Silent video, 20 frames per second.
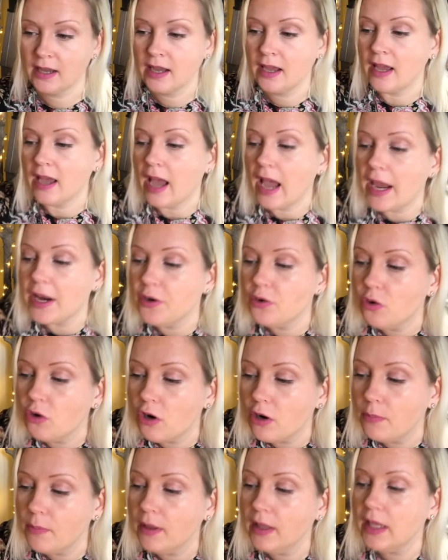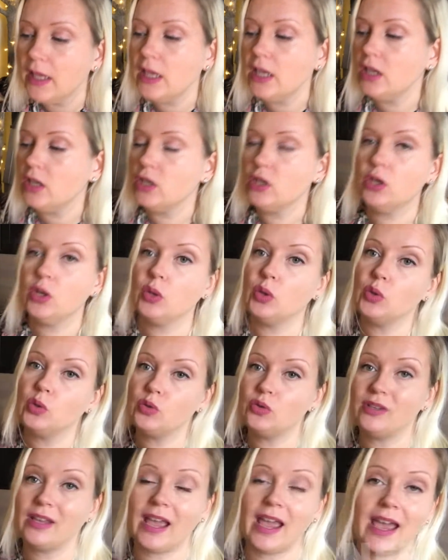I normally
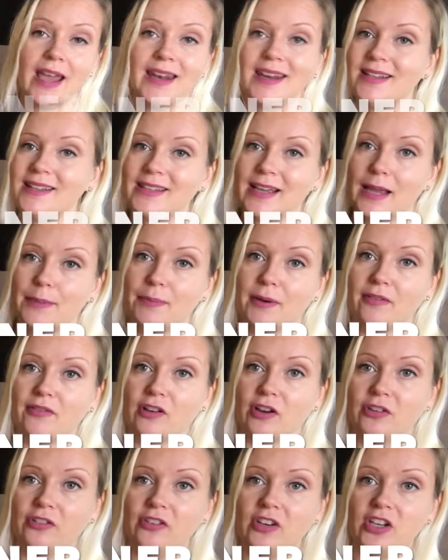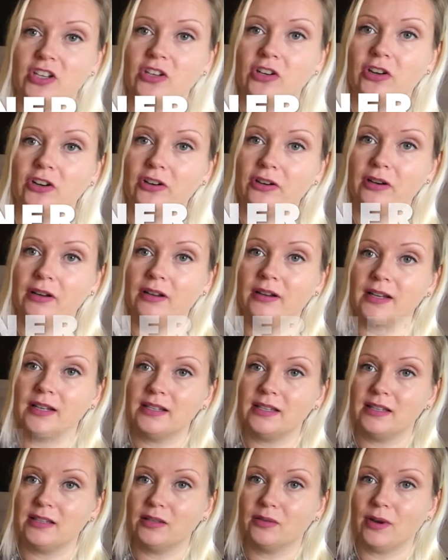use any type of conditioner. This
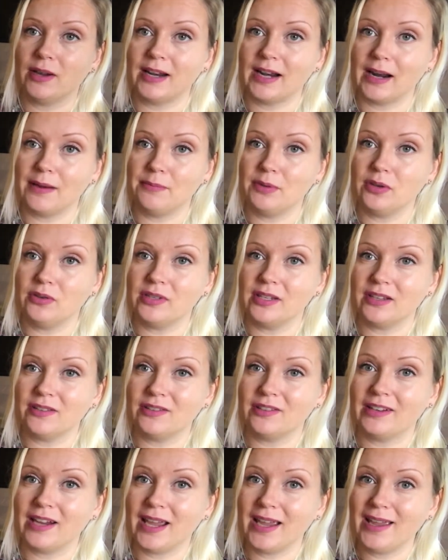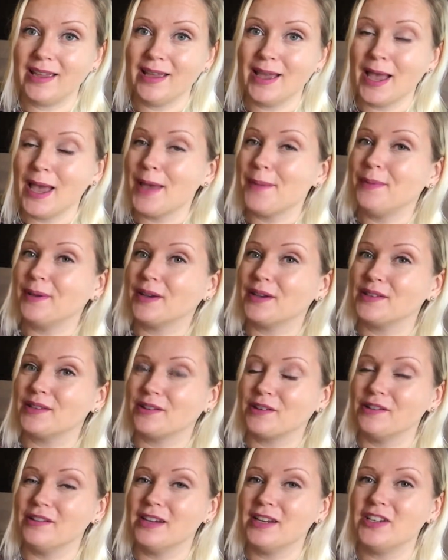is the one that I'm using today because
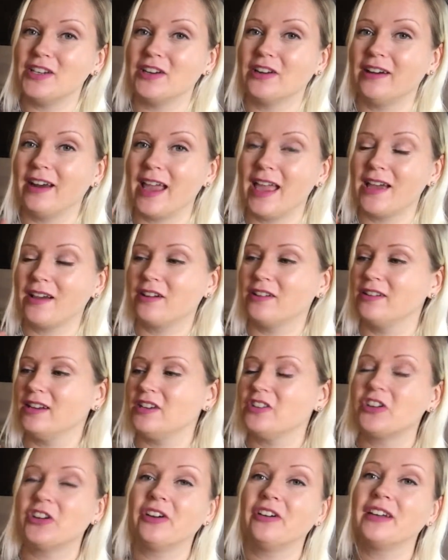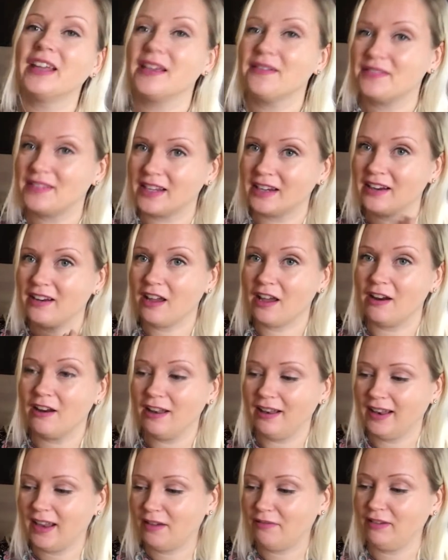hair conditioner gives it a
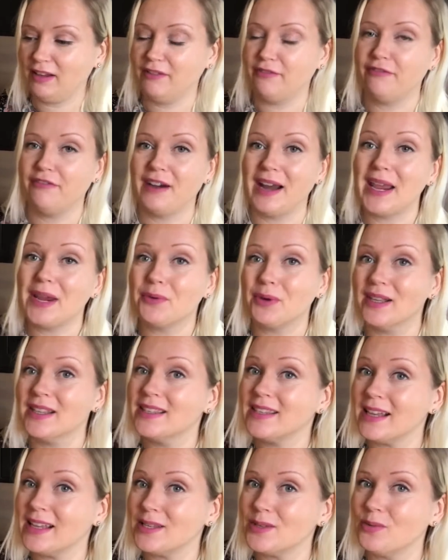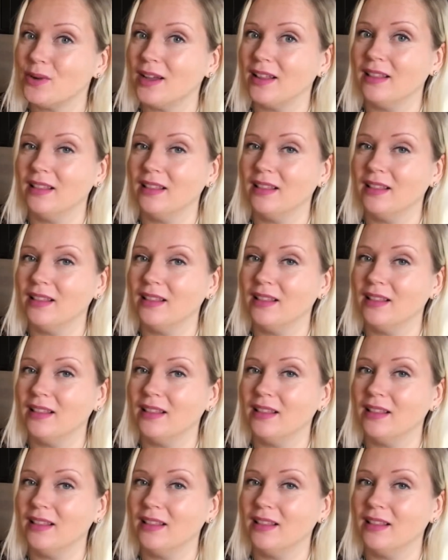lovely fragrance as well.